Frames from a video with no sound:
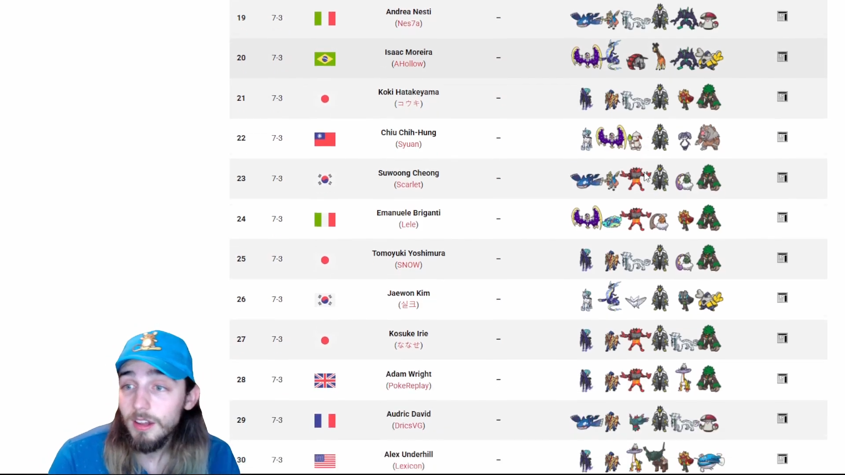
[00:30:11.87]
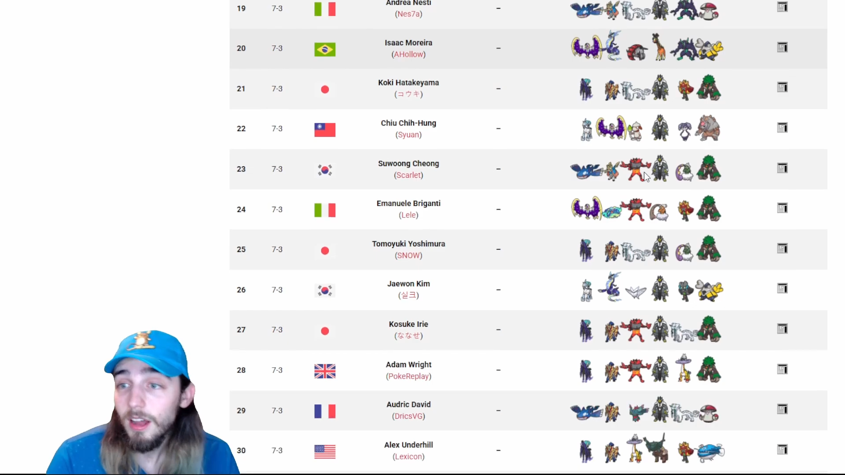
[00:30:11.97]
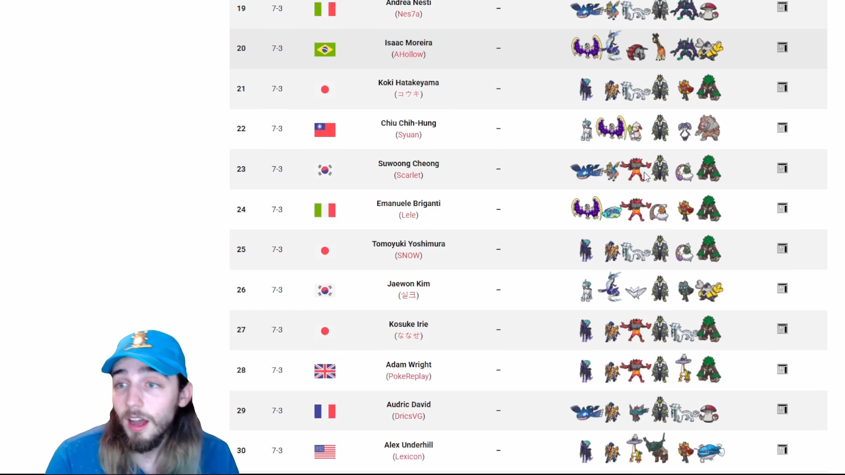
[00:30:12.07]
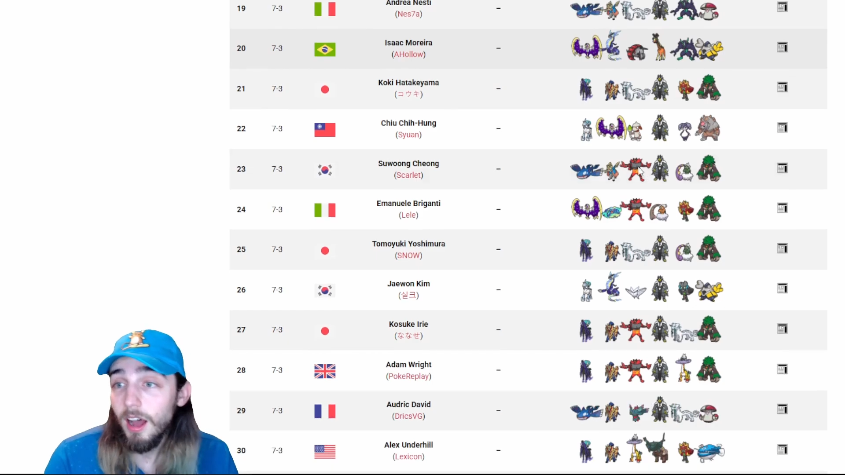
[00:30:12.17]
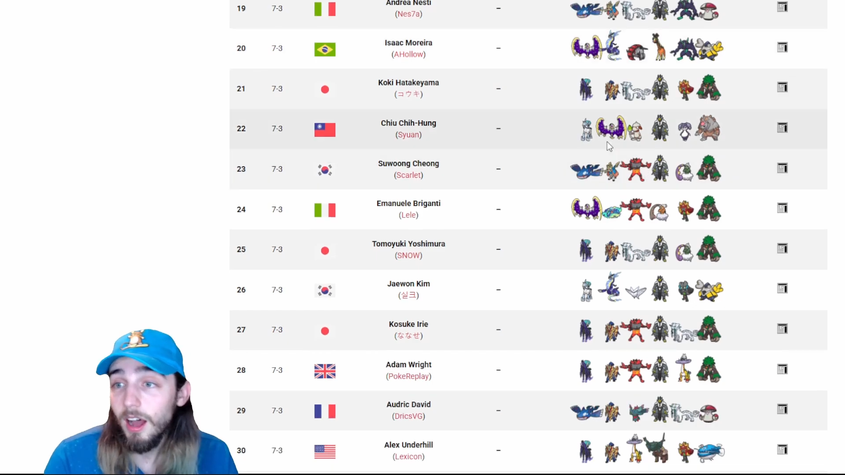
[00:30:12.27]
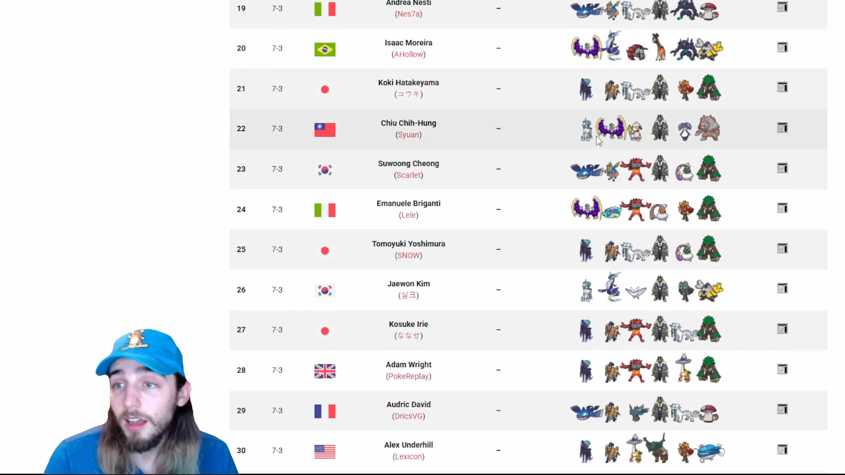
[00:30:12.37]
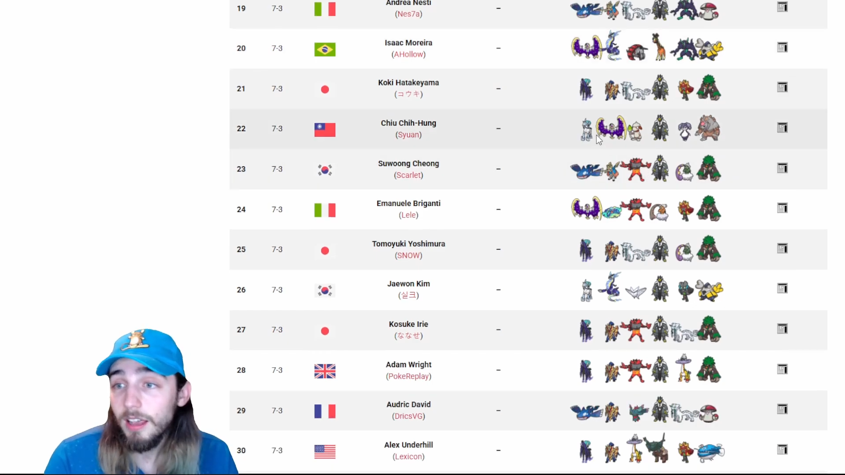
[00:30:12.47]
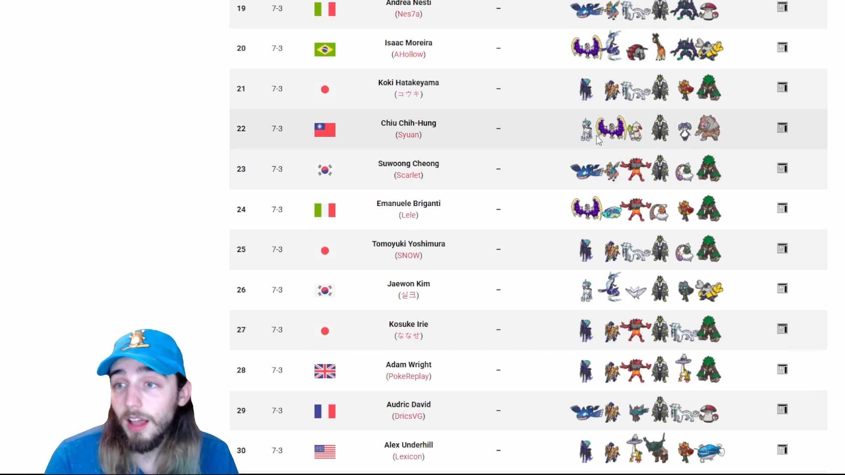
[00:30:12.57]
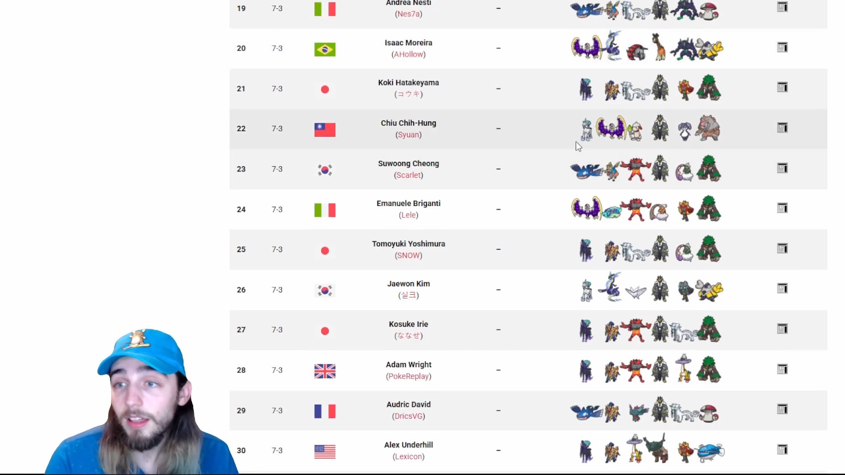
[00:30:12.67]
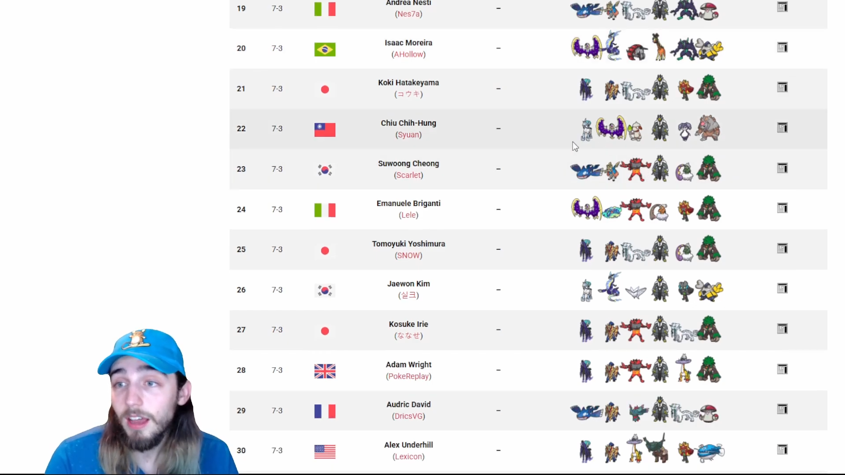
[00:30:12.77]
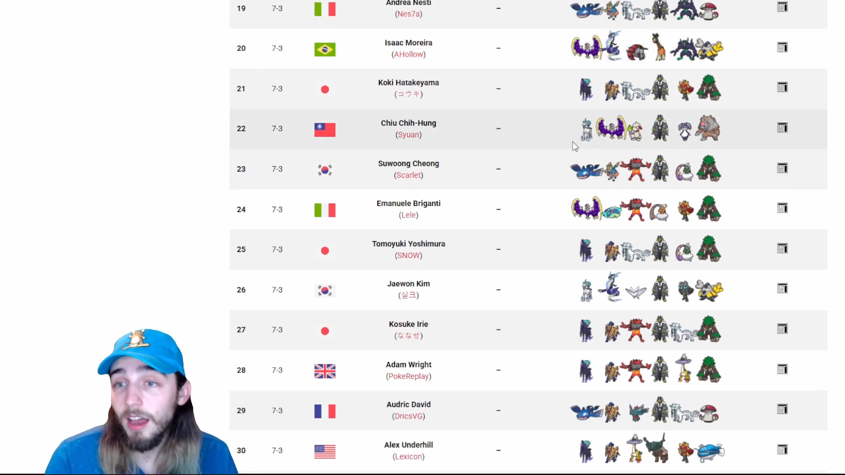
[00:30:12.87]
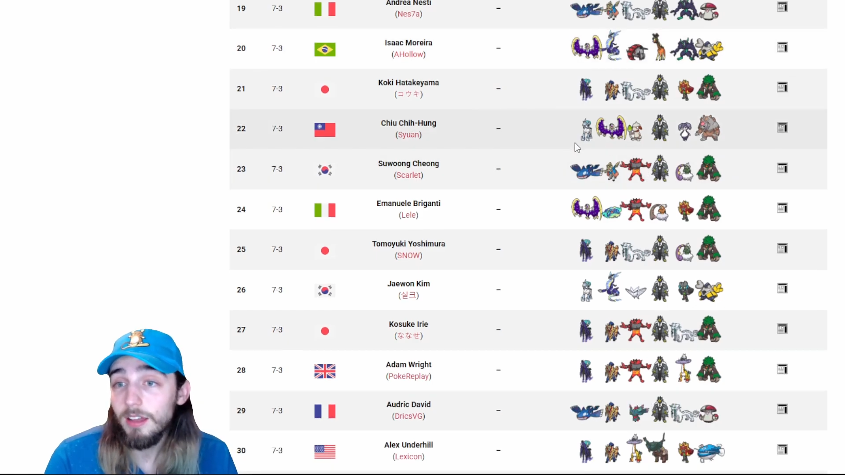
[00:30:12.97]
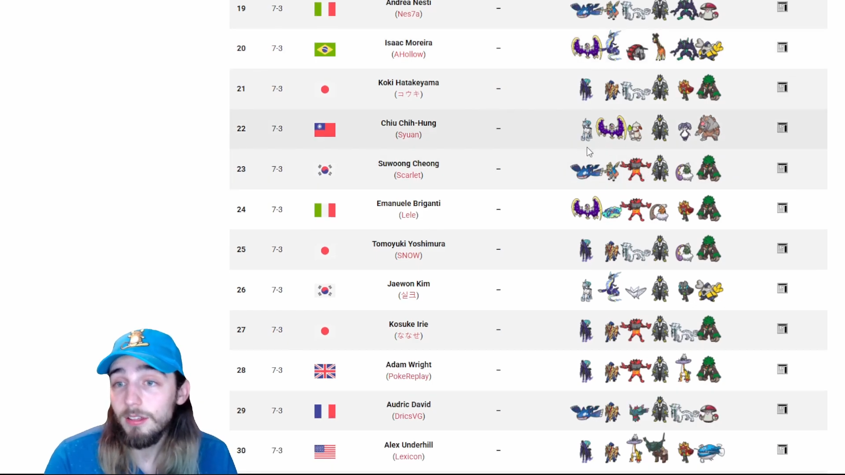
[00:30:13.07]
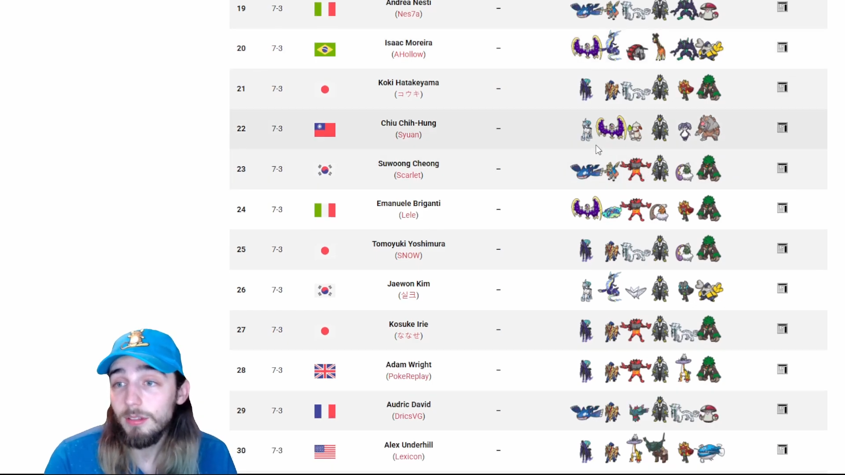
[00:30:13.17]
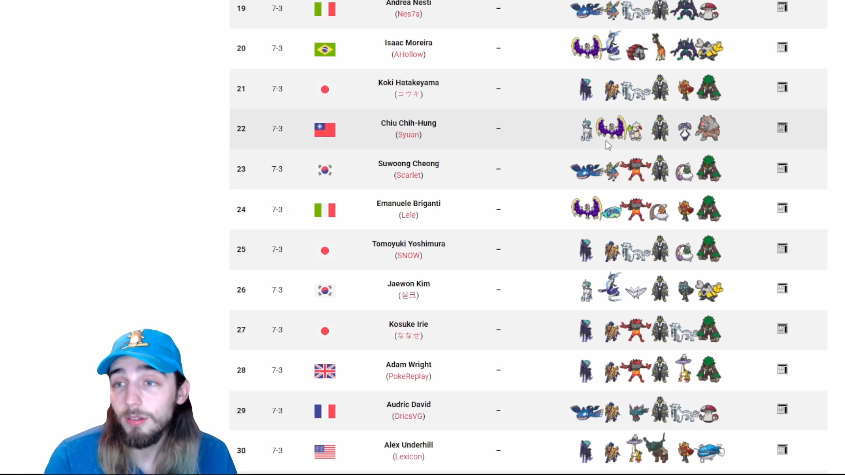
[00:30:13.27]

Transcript: Kali Ice